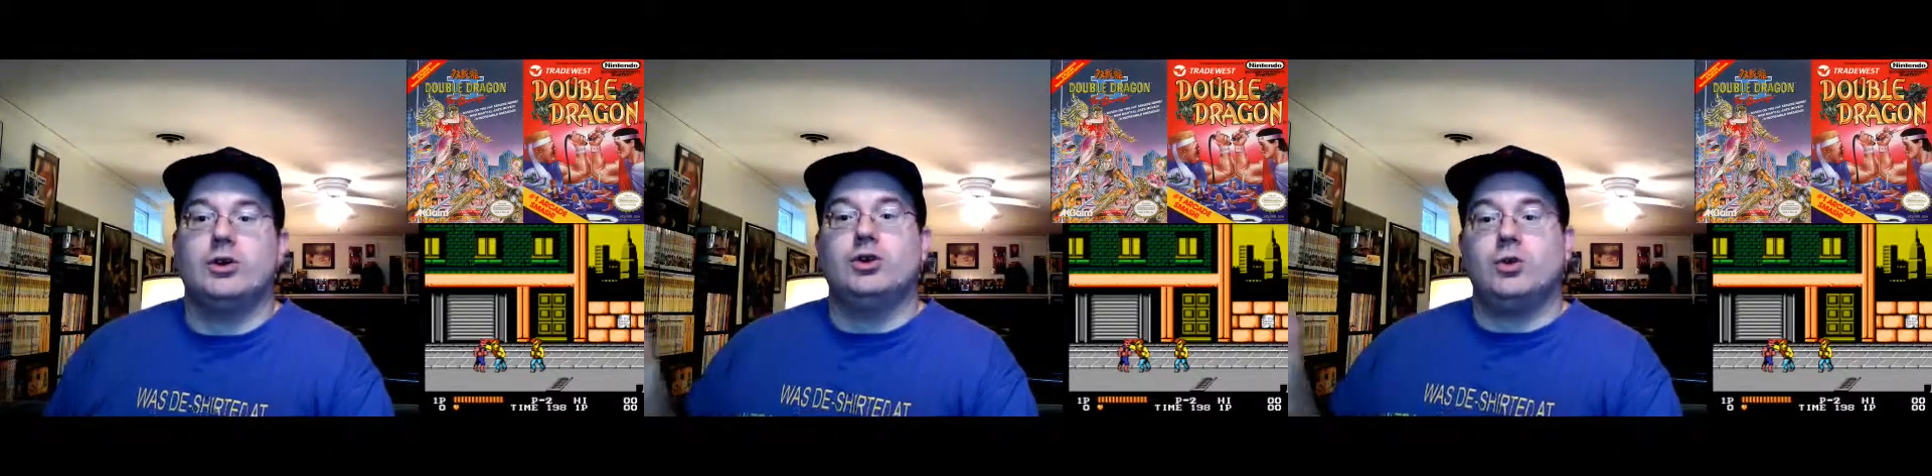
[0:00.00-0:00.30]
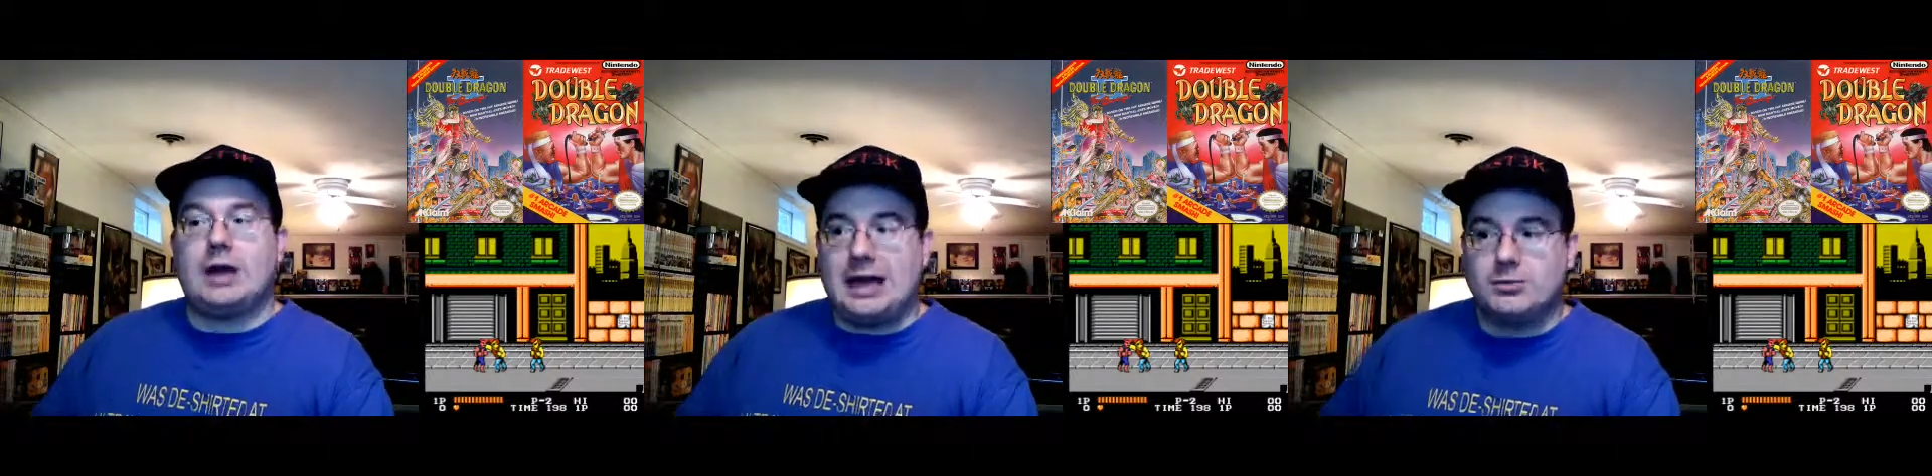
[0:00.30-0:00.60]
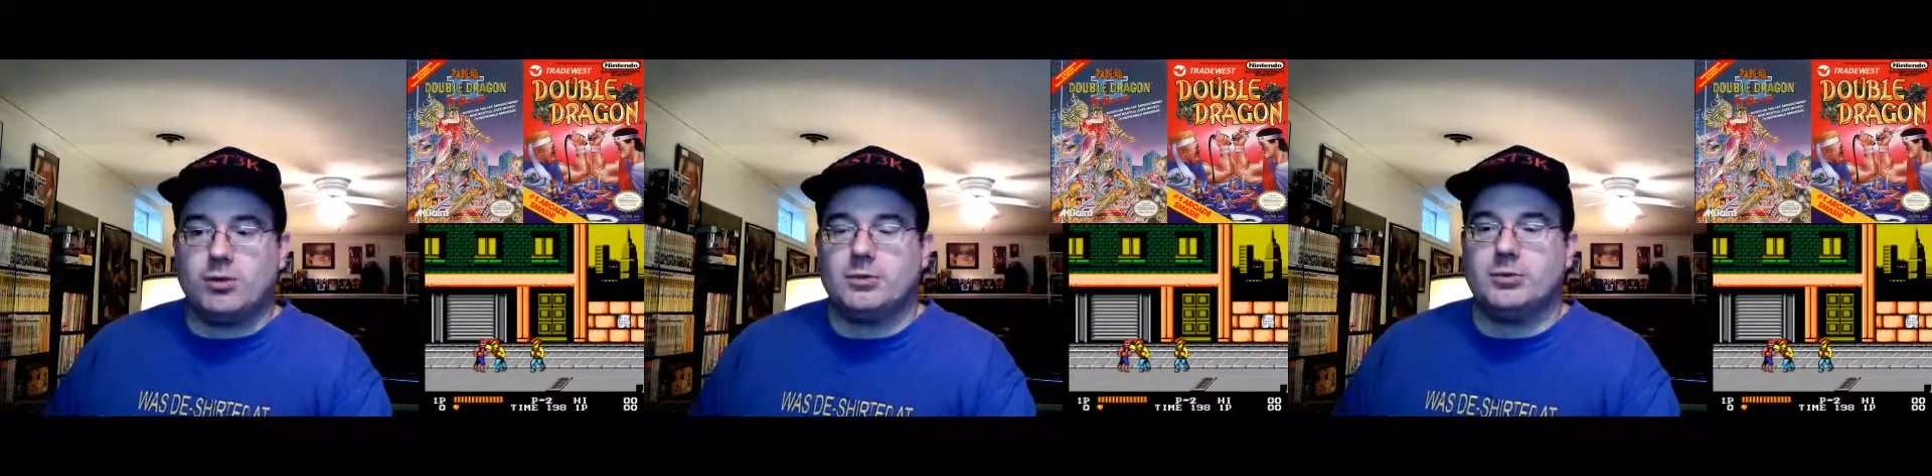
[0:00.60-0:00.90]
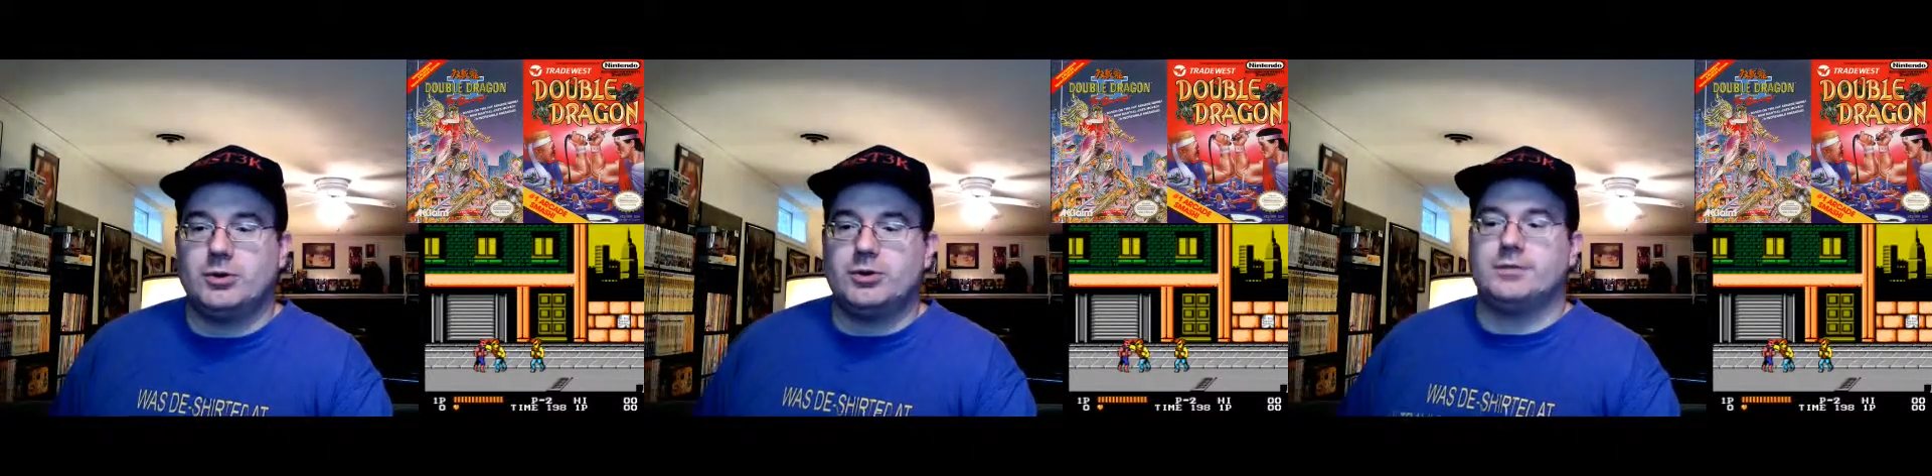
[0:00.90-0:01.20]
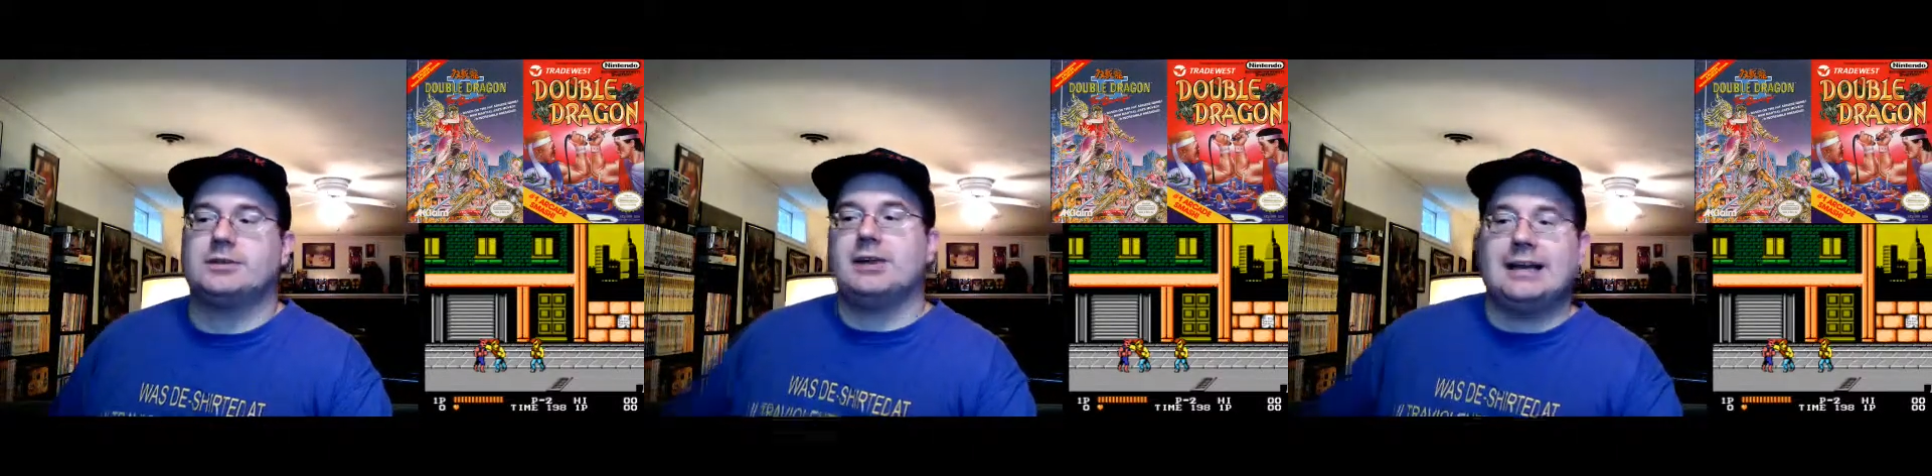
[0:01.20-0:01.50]
you gained more
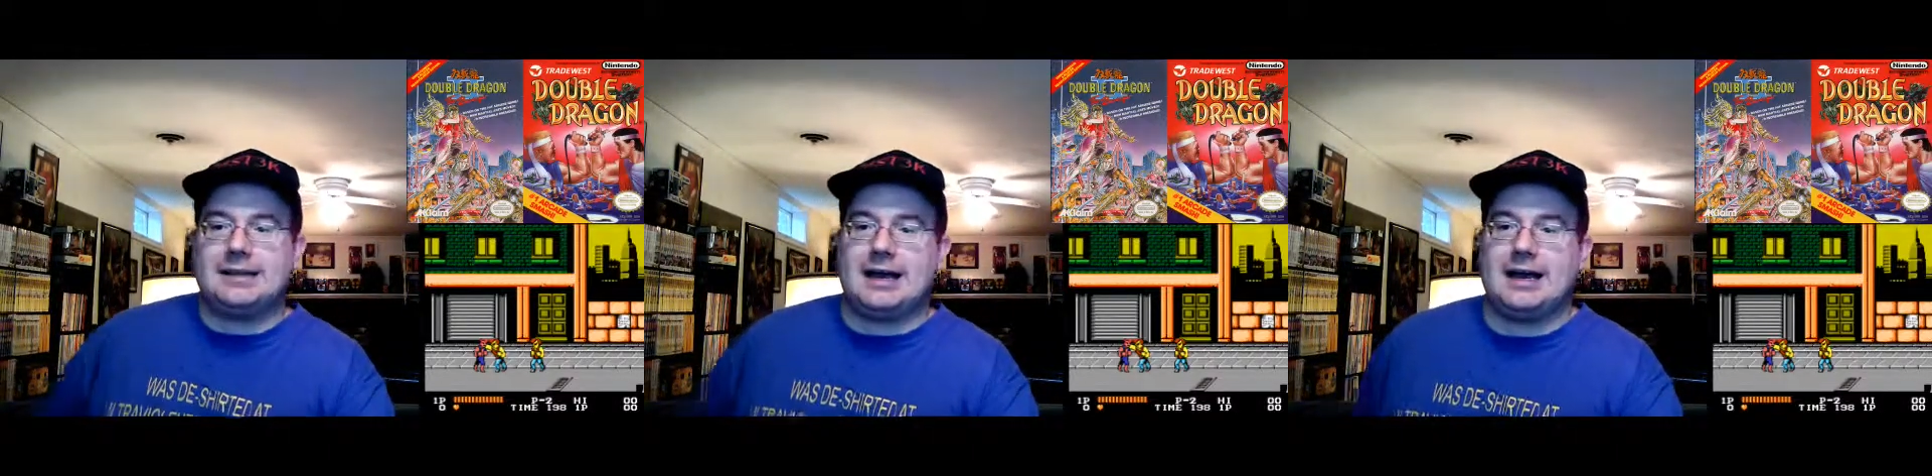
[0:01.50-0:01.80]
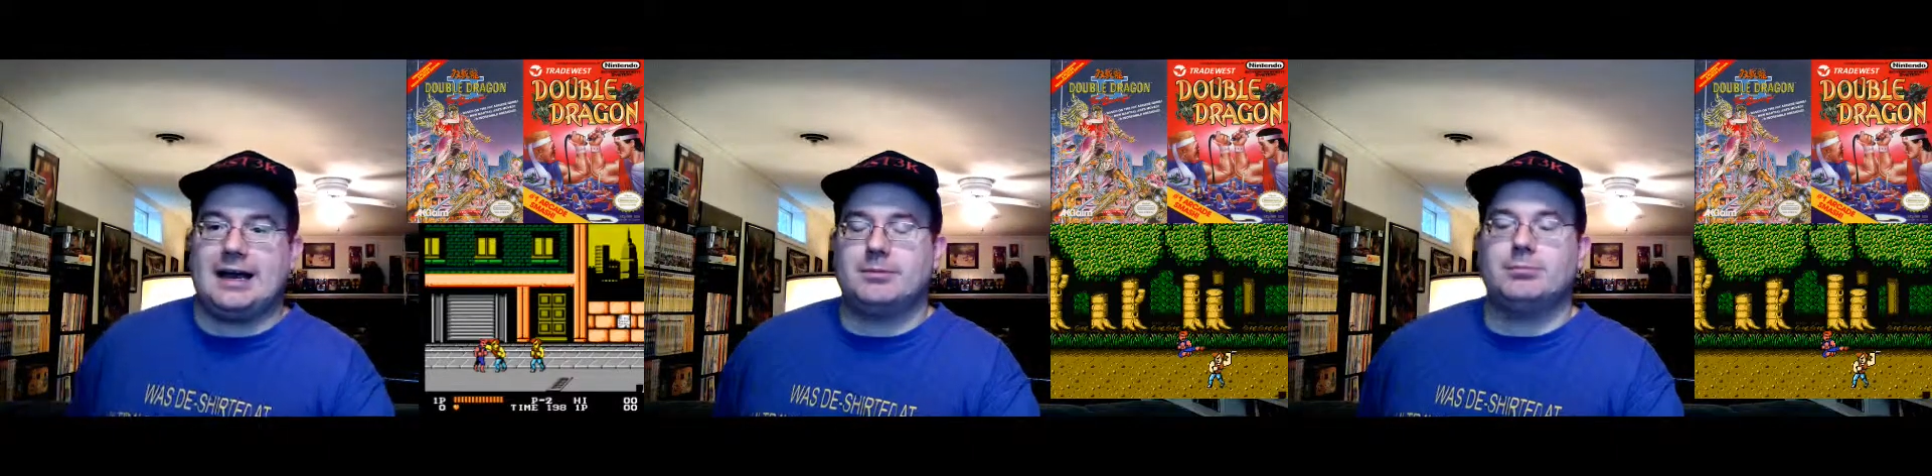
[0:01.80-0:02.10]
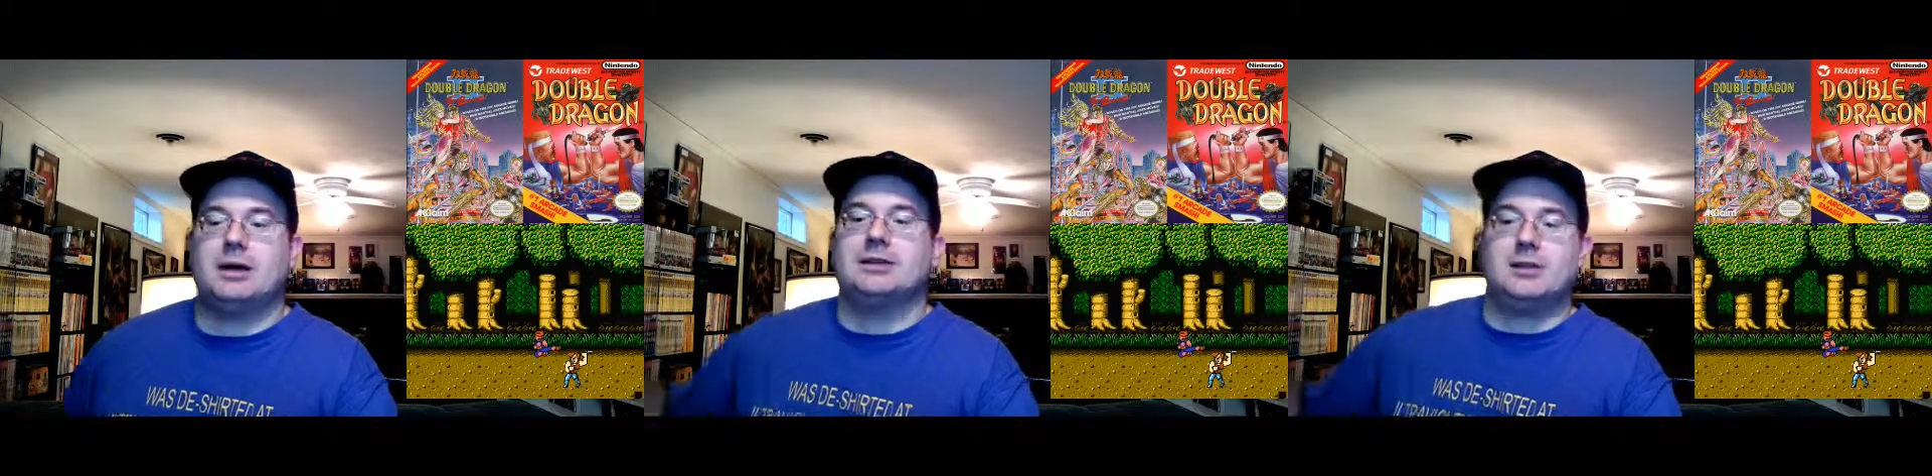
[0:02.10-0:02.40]
moves, like the headbutt,